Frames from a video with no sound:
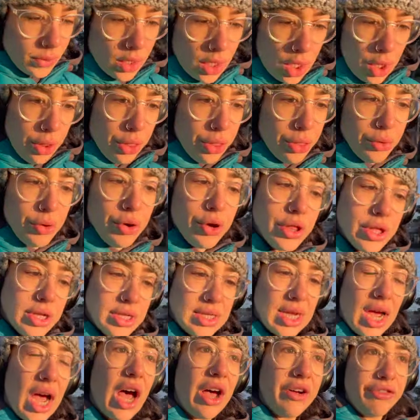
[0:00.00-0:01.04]
through the
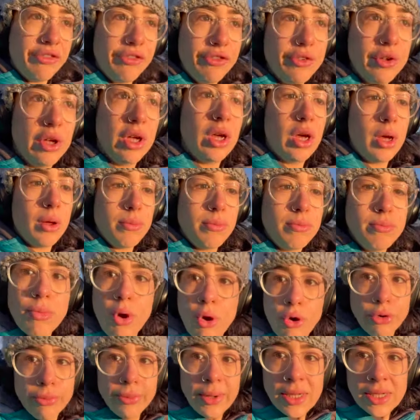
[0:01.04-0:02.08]
tough
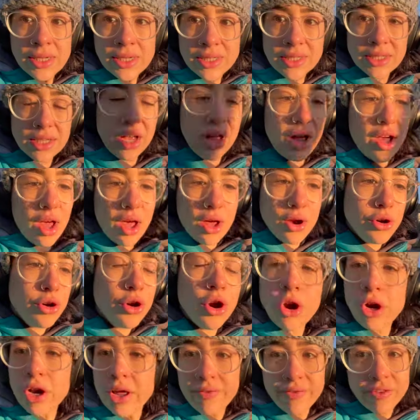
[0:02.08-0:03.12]
moments,
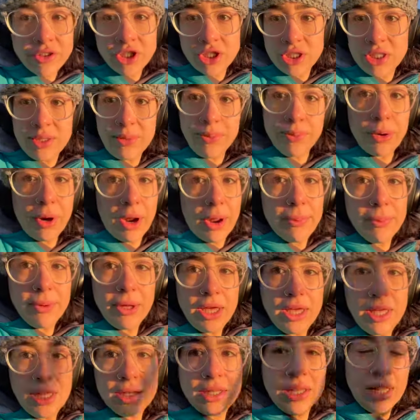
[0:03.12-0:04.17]
not even just in prep,
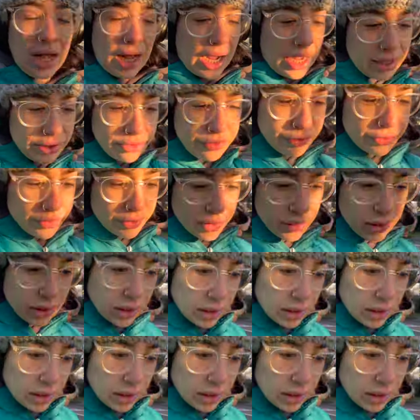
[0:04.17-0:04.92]
in life,